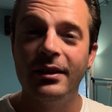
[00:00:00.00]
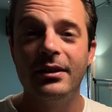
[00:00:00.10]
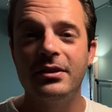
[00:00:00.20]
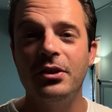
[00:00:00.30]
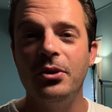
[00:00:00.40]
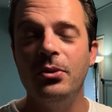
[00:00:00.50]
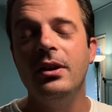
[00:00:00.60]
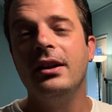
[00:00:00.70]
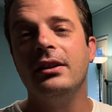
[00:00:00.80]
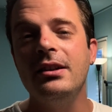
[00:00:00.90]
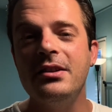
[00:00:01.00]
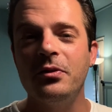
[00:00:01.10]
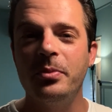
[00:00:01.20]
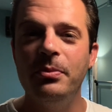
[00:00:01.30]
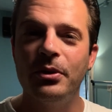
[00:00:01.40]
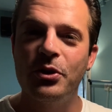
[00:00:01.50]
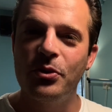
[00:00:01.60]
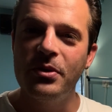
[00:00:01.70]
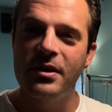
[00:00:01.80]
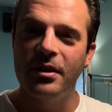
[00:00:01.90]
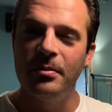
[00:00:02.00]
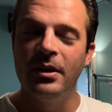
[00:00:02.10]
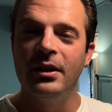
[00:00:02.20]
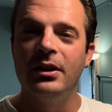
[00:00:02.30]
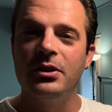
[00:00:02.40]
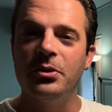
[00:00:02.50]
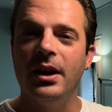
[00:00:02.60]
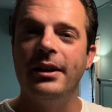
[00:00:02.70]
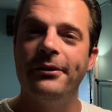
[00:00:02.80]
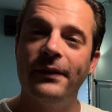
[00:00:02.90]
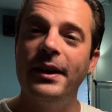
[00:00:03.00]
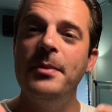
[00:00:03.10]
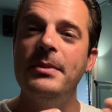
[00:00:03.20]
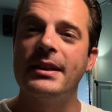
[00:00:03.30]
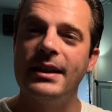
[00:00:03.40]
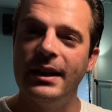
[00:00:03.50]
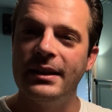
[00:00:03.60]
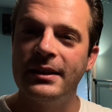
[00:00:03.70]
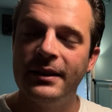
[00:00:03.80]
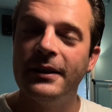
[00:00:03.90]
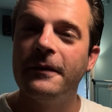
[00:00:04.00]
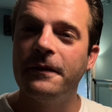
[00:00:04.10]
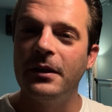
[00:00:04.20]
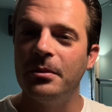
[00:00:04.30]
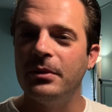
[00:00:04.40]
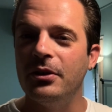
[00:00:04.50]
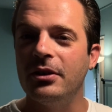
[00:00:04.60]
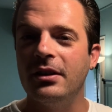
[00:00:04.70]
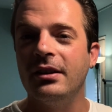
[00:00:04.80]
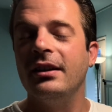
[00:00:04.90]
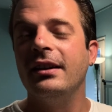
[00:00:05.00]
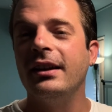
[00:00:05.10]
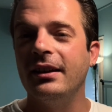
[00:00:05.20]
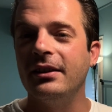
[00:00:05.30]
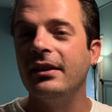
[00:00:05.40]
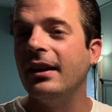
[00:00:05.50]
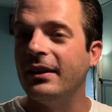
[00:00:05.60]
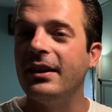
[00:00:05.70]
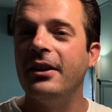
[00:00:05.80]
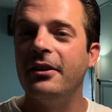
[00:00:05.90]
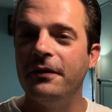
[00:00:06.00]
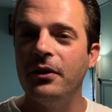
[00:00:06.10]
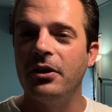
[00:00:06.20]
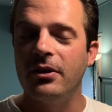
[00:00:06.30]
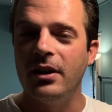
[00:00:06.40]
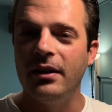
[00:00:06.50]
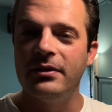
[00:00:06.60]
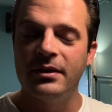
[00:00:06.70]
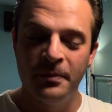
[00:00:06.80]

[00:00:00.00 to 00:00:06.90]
So lots of people choose them to kind of imitate film look in their photographs,